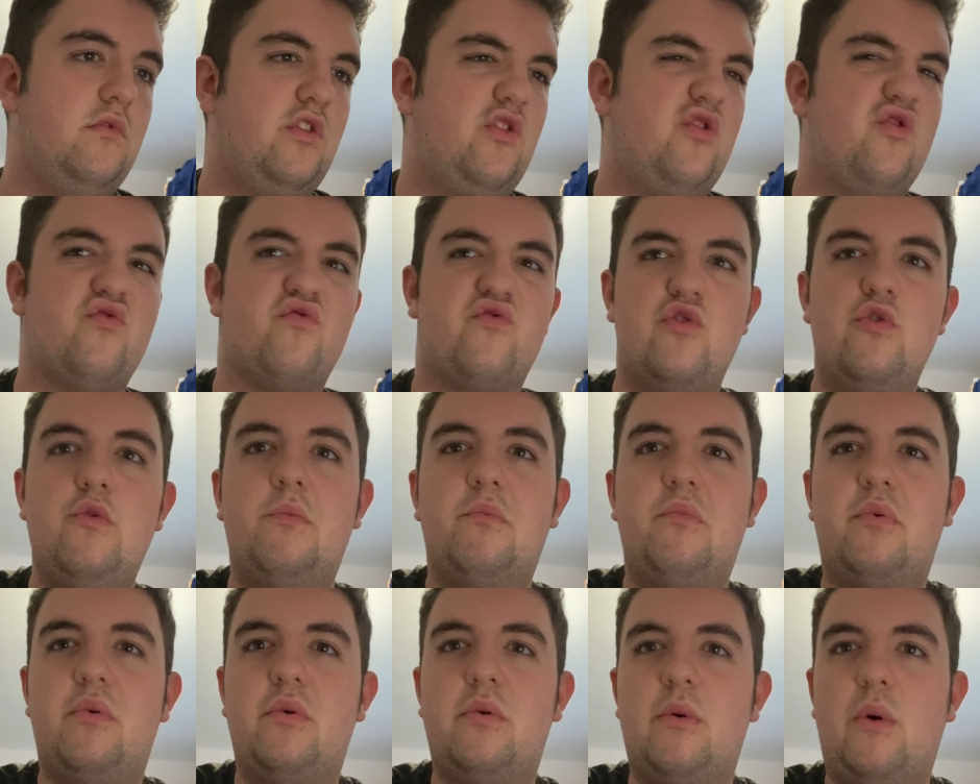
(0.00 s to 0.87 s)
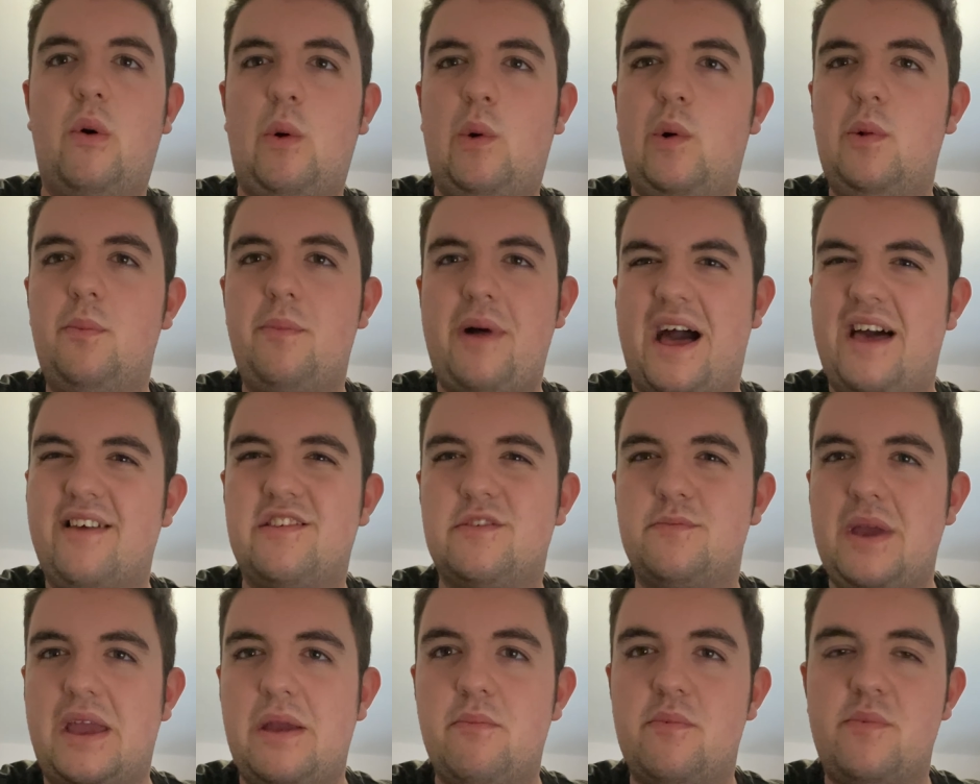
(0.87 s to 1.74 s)
group all
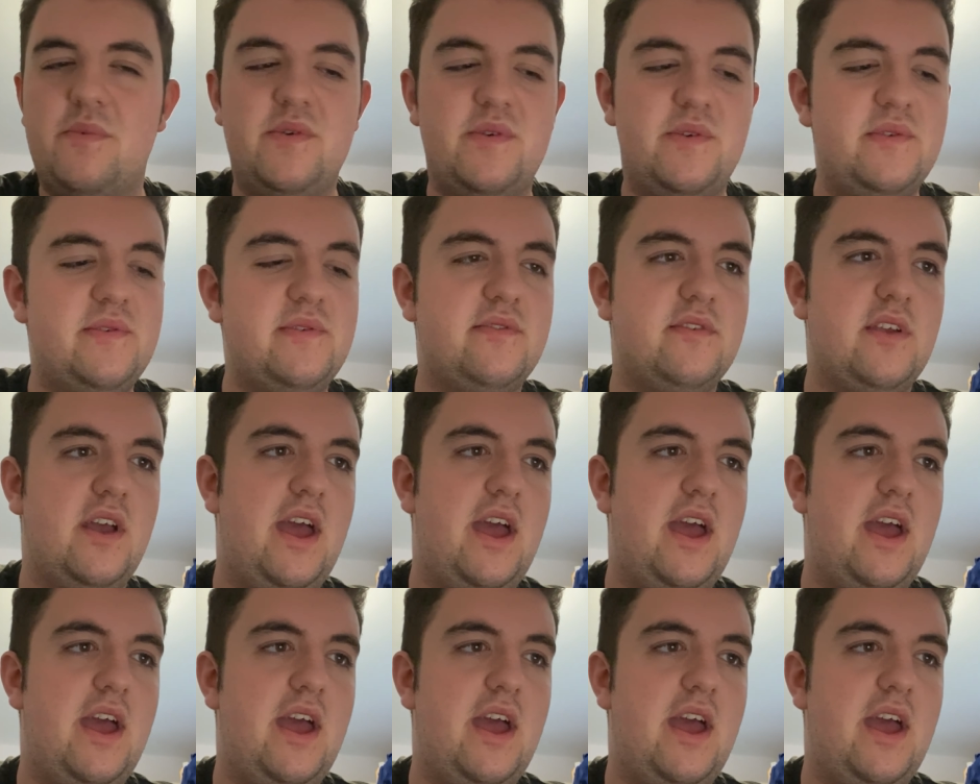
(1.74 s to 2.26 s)
past papers